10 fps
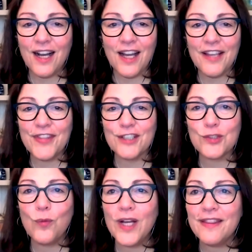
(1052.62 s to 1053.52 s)
if there's
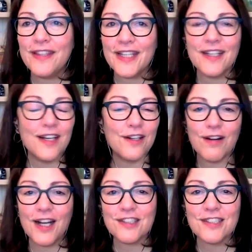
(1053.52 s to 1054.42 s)
one thing
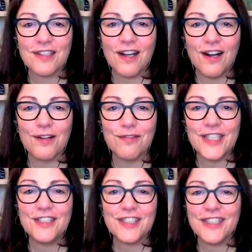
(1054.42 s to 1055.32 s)
across our
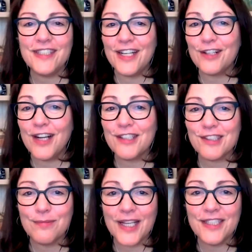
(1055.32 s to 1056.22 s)
region and across
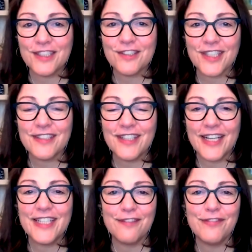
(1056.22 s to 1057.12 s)
my district that
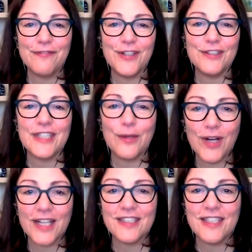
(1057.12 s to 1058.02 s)
I hear from folks, they
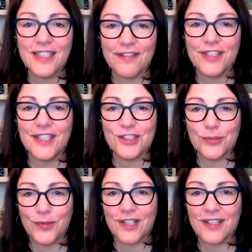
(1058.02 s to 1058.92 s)
want to see
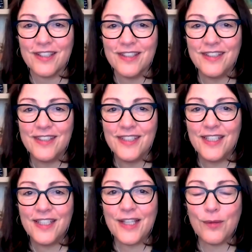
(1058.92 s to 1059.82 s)
governance work.
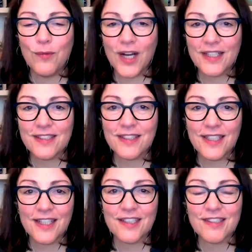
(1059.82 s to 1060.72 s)
They want to
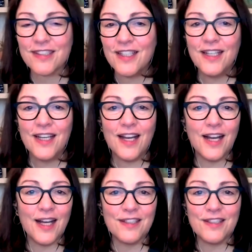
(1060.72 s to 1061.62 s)
see us
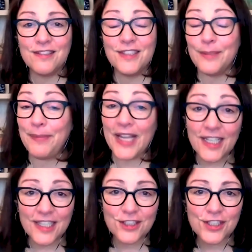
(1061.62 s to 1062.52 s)
uh,
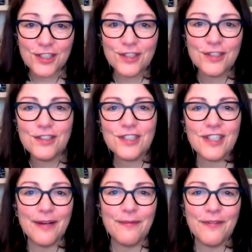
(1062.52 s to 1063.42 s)
debate issues,
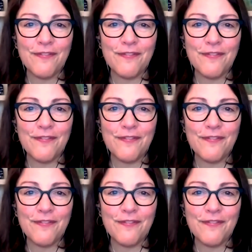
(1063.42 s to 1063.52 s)
um,